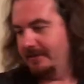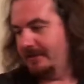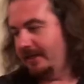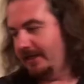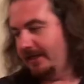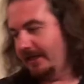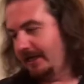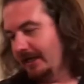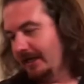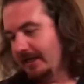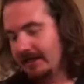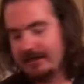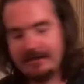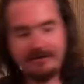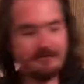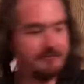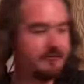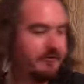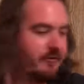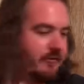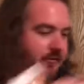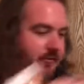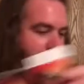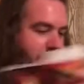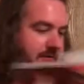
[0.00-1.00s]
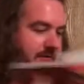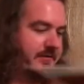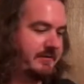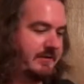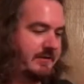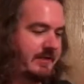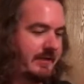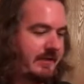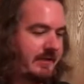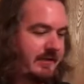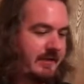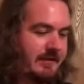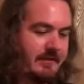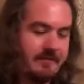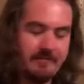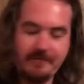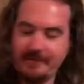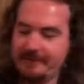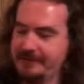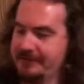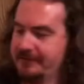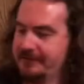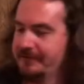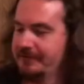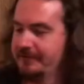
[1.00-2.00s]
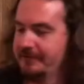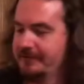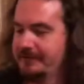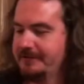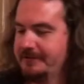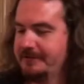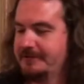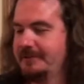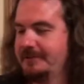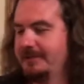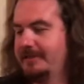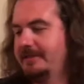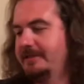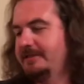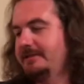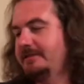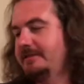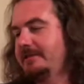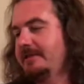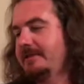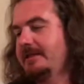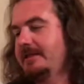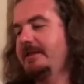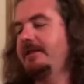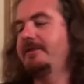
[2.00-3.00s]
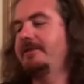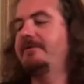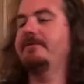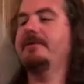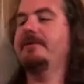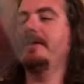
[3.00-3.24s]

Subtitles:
And of course, one of the coolest things that I've